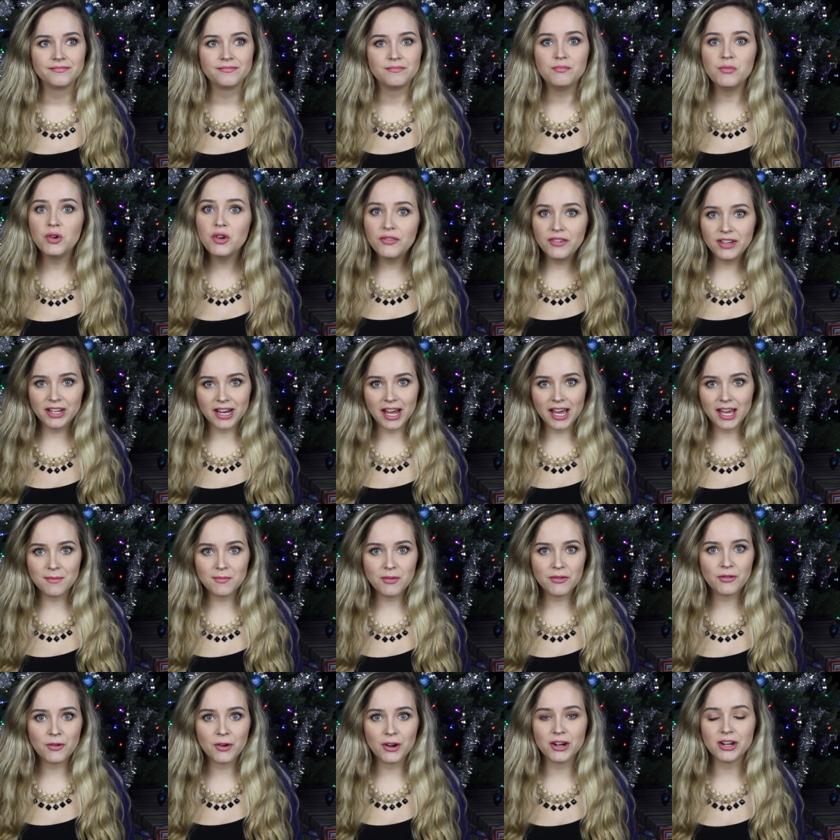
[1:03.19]
movie night
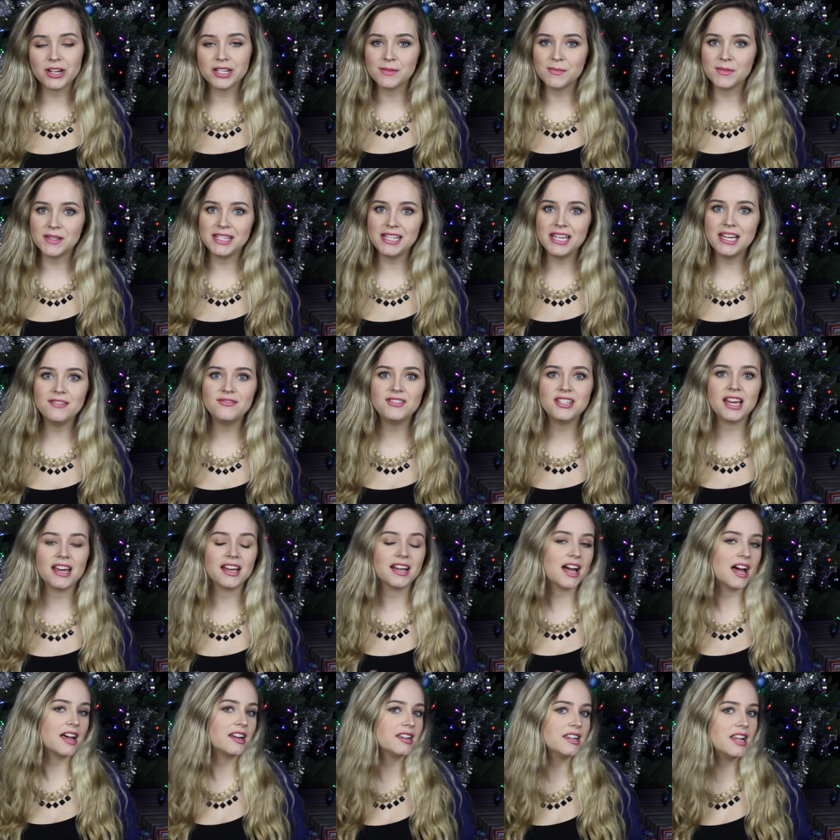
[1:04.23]
before Christmas Eve, to
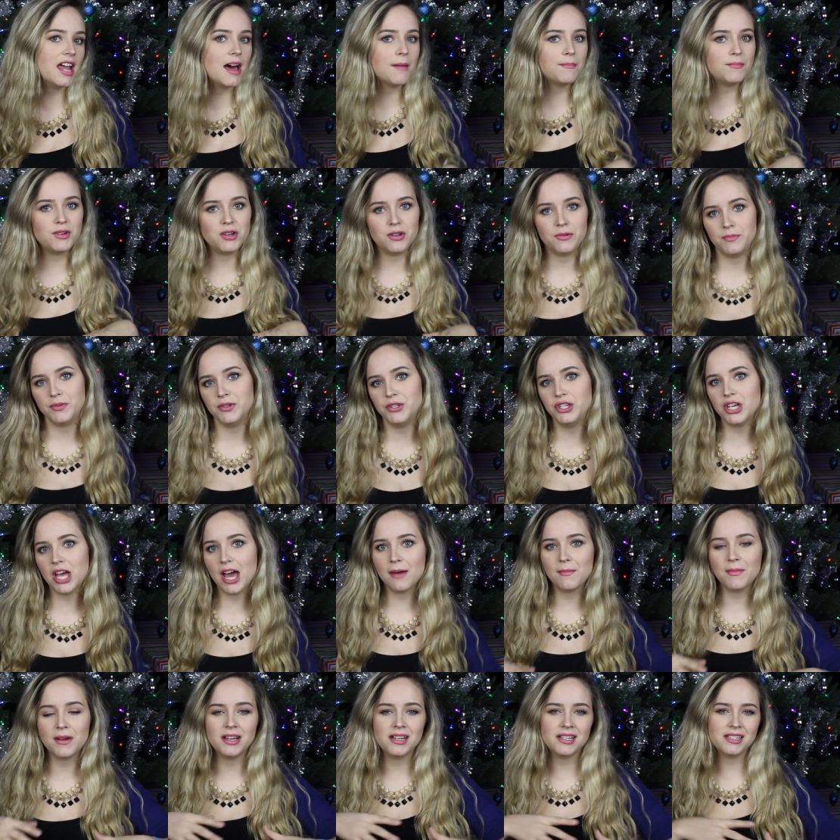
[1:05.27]
get cuddled up, new
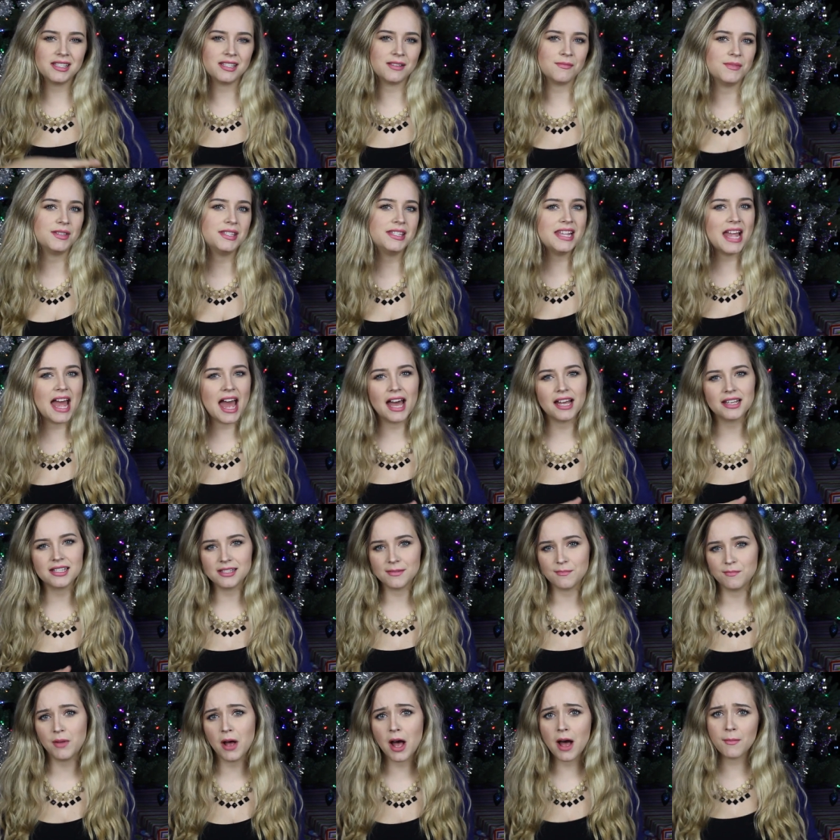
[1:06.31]
pajamas, some snacks,
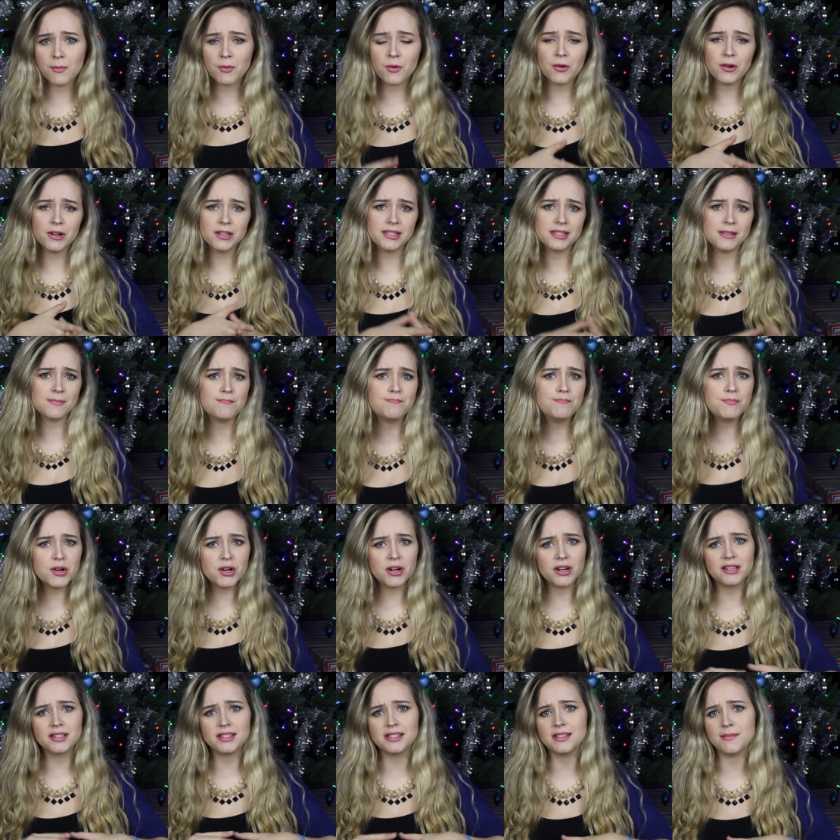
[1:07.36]
some popcorn, some
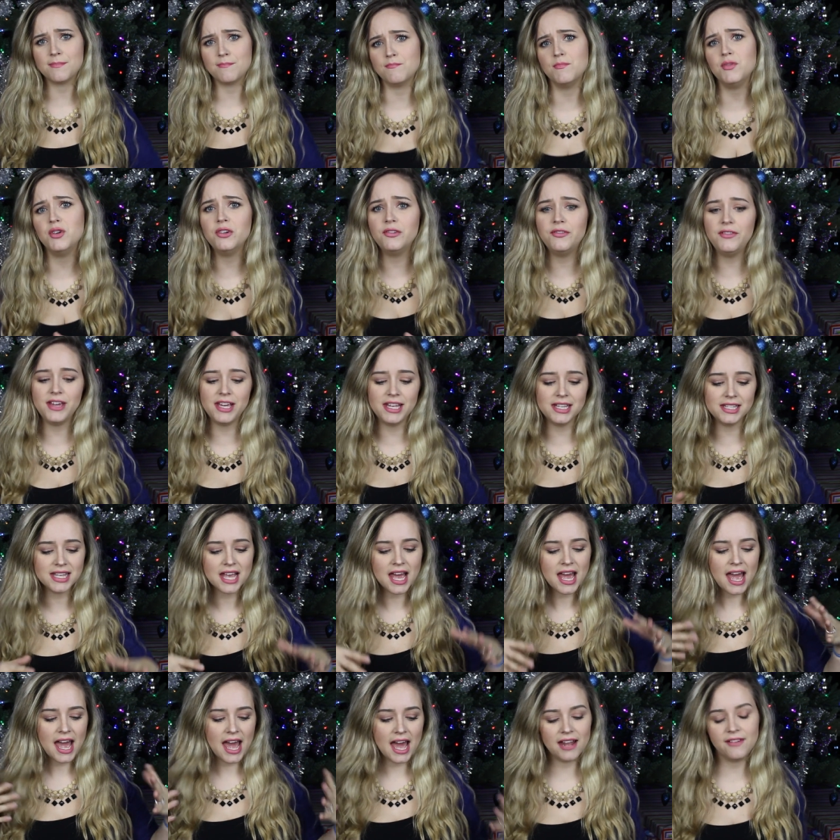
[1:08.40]
books, some movies,
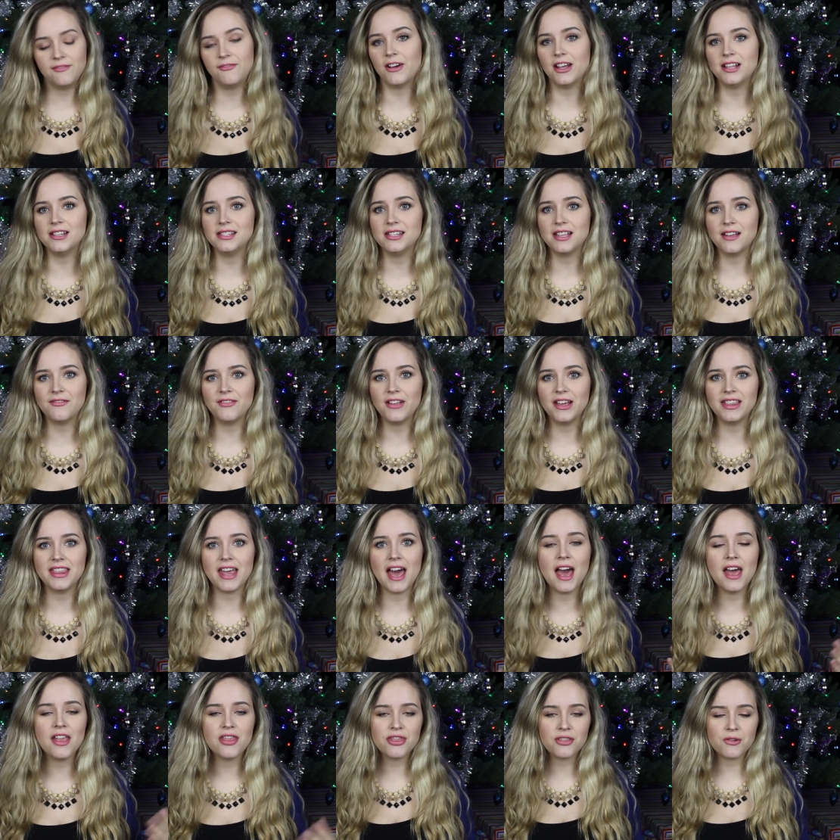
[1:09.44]
and fun stuff like
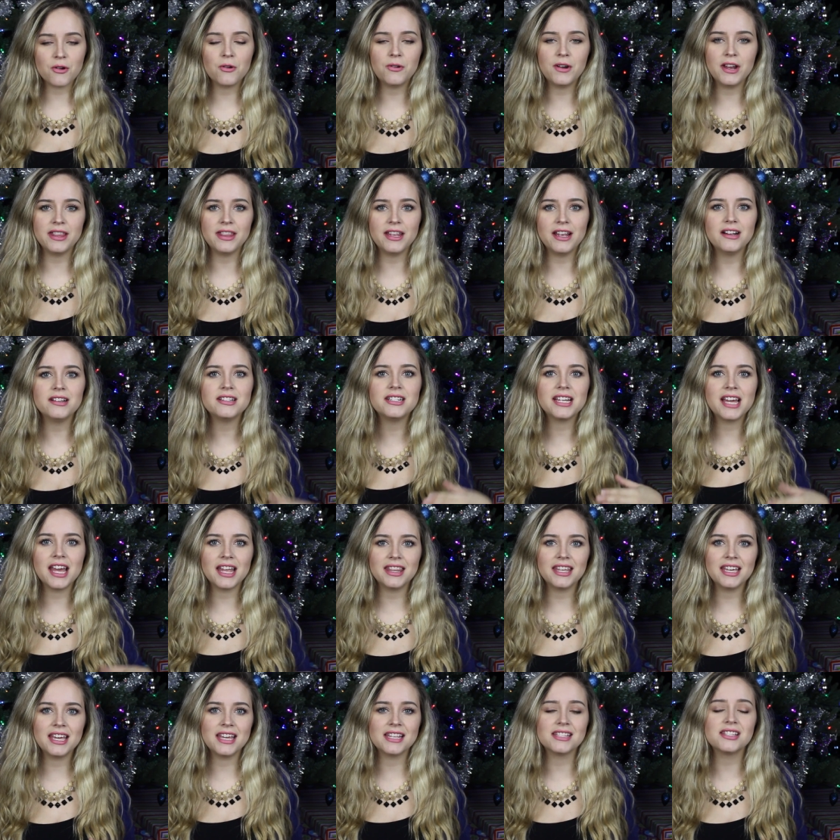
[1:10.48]
that, and throw it in there to
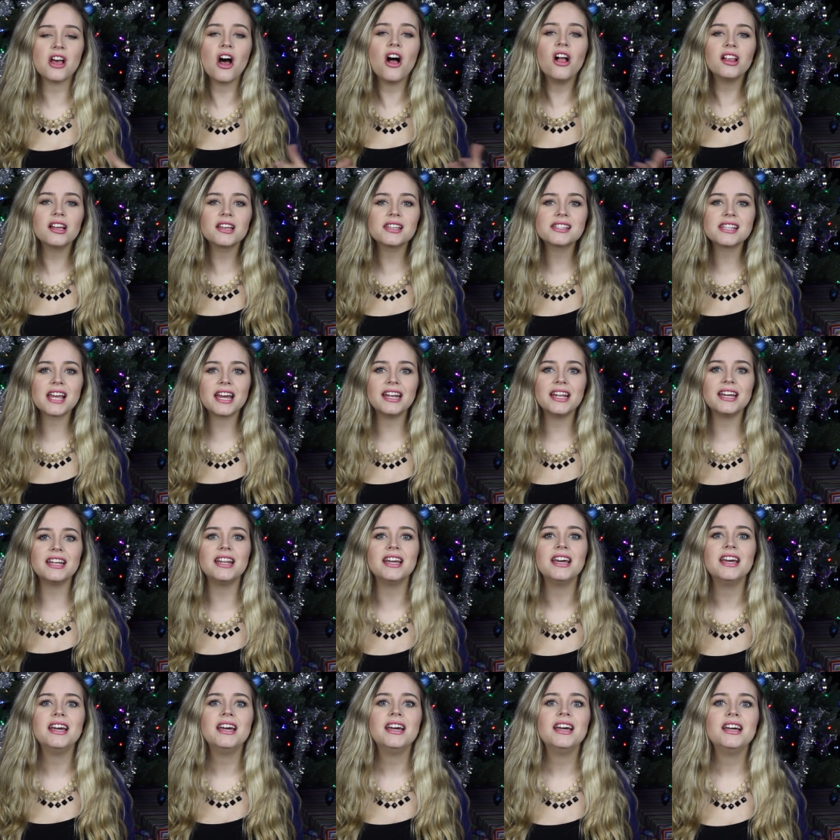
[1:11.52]
get the kids all
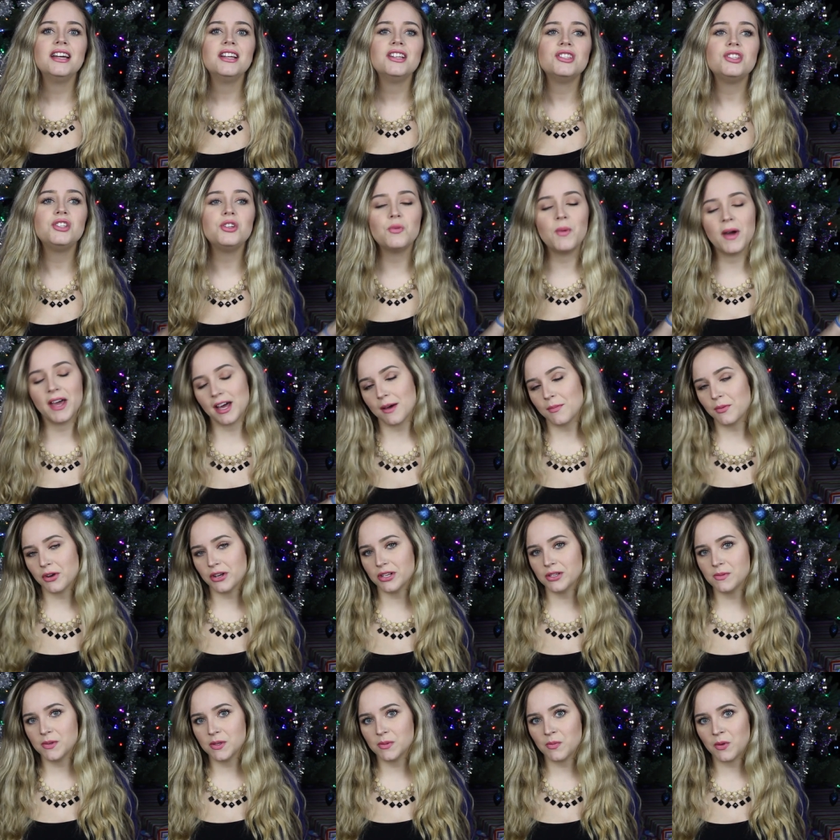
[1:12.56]
excited to wake up
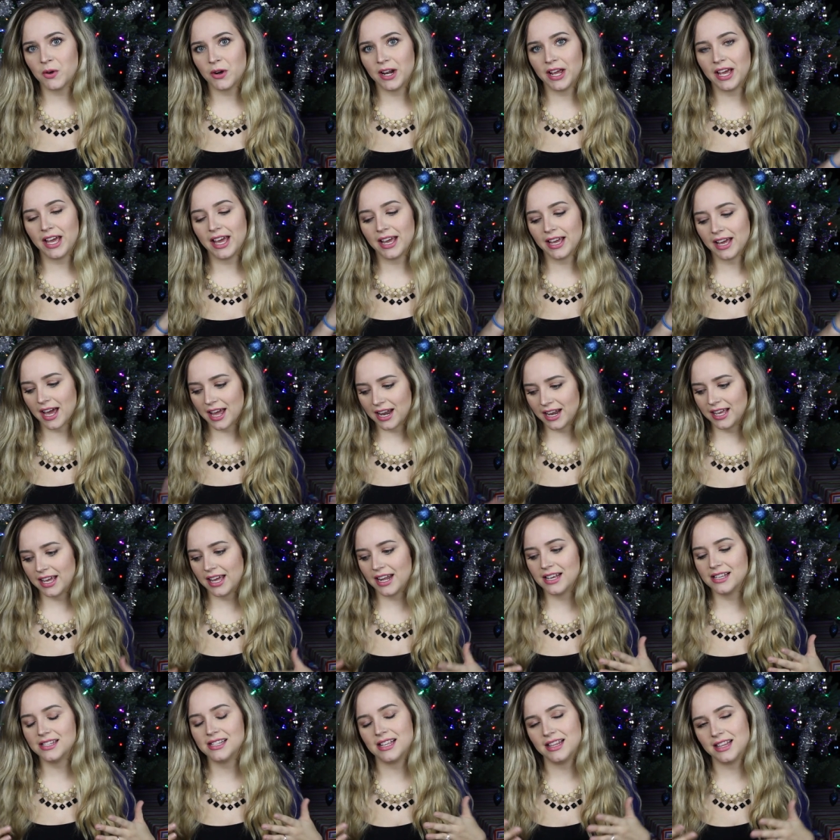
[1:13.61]
Christmas morning and kind of
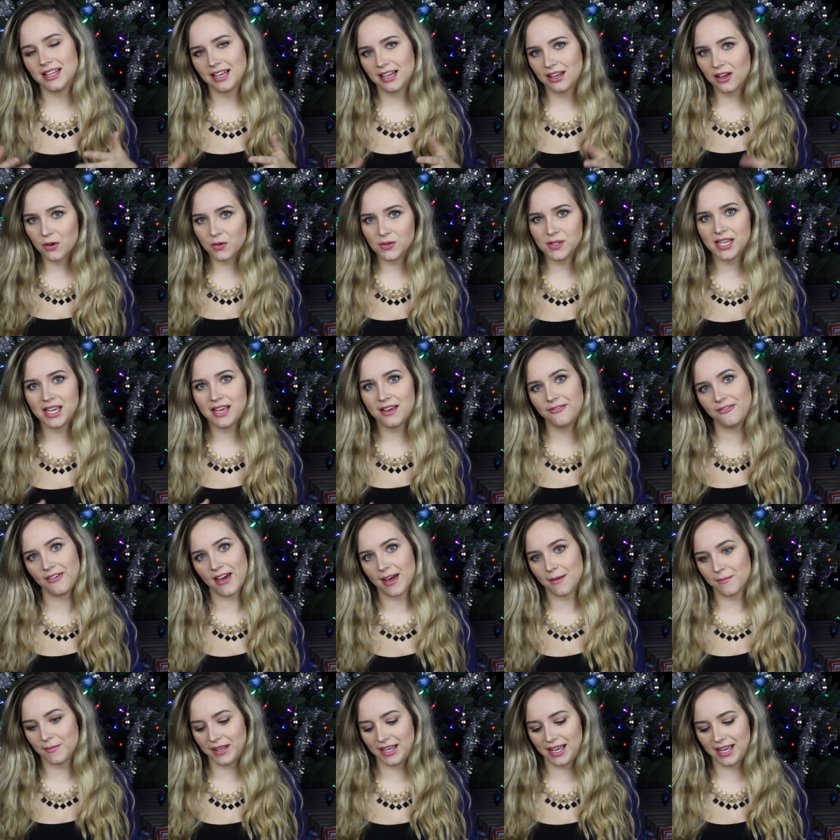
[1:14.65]
get us in that cozy
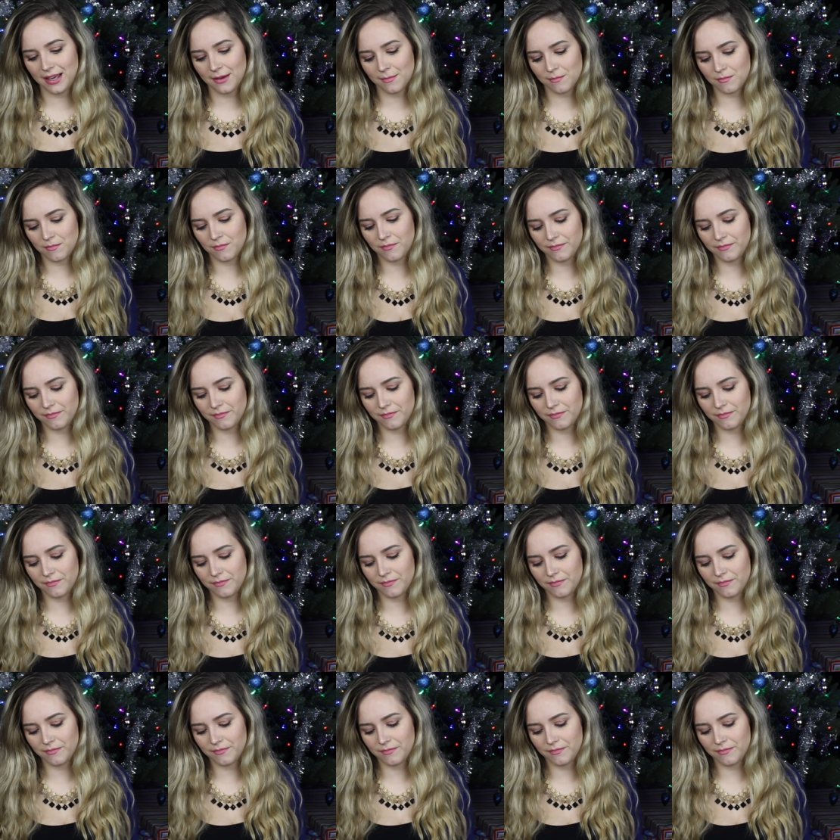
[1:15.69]
family